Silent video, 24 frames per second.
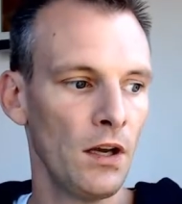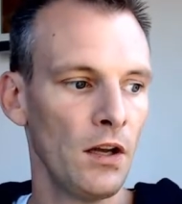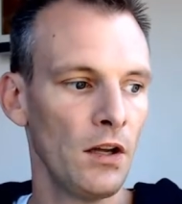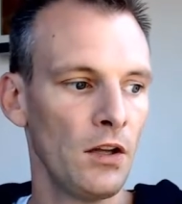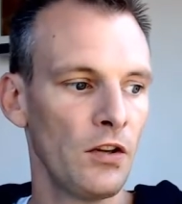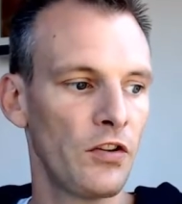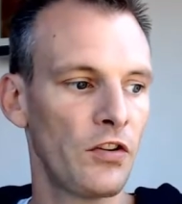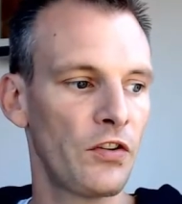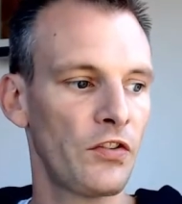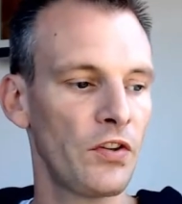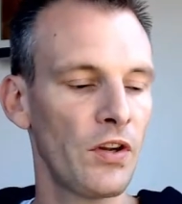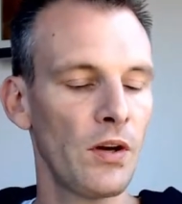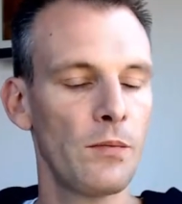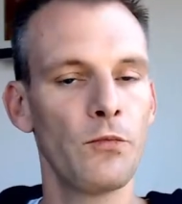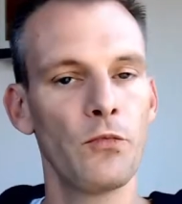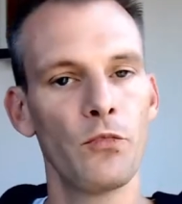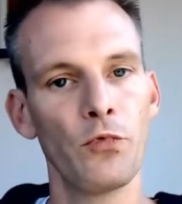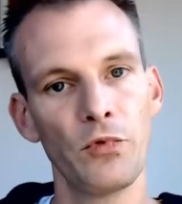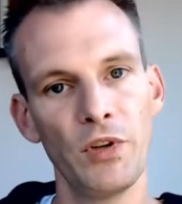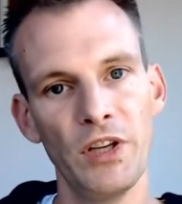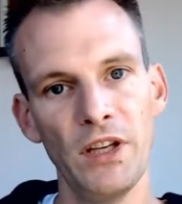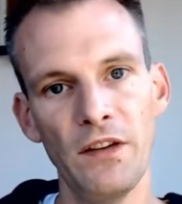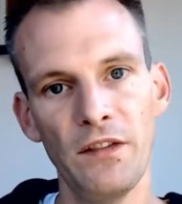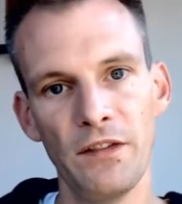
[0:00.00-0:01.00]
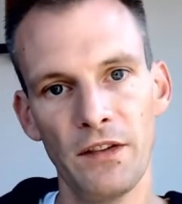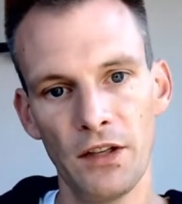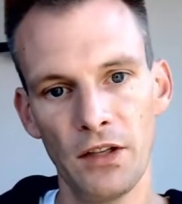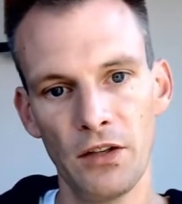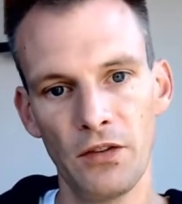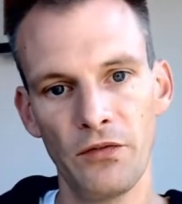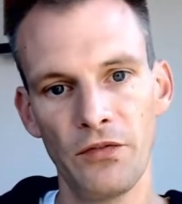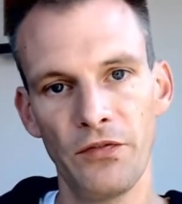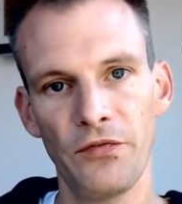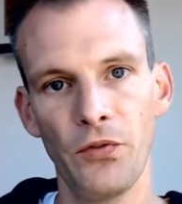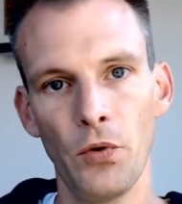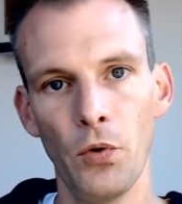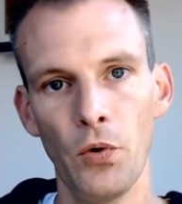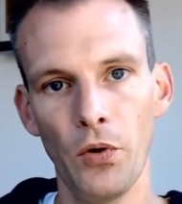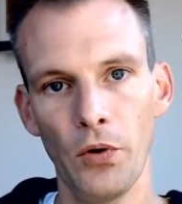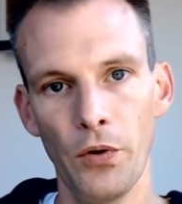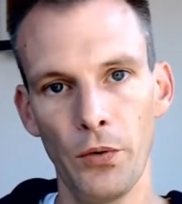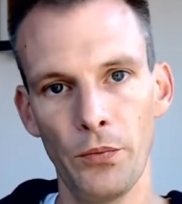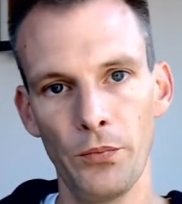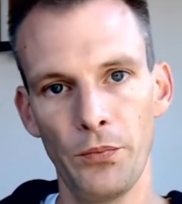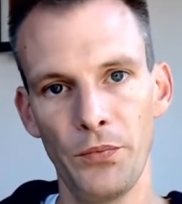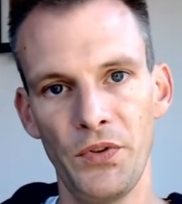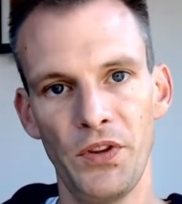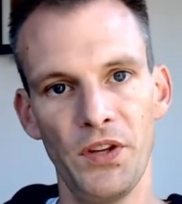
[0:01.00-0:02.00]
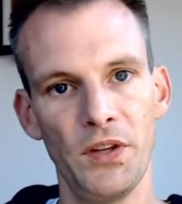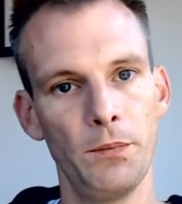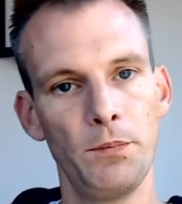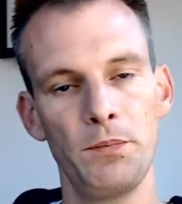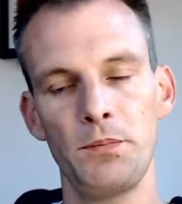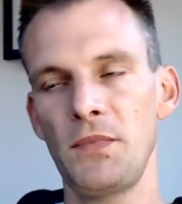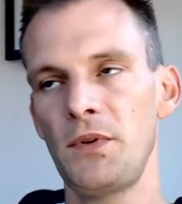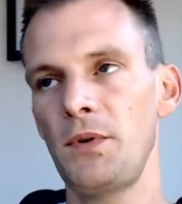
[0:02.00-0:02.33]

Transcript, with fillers: some reason for the